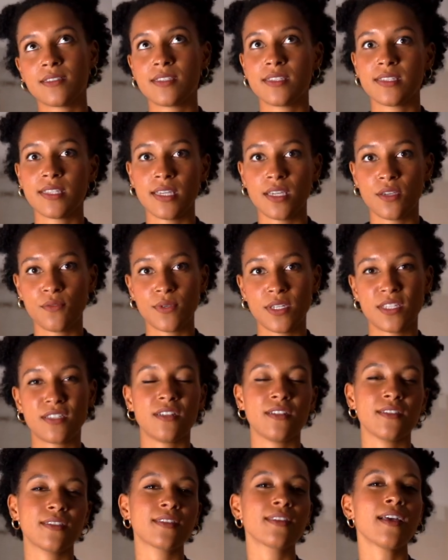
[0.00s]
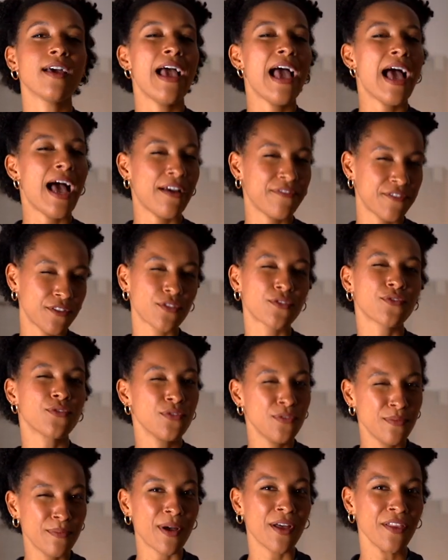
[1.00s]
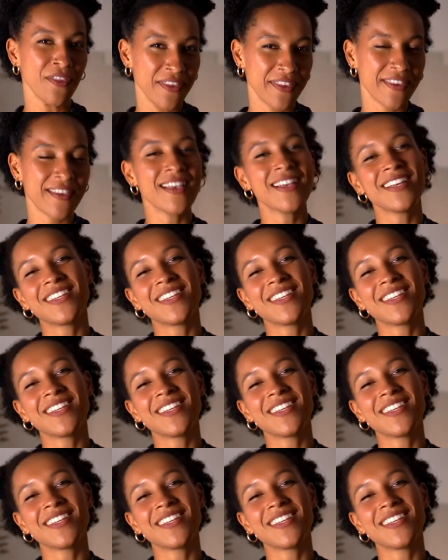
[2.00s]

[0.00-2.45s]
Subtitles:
seeing results after 2 months.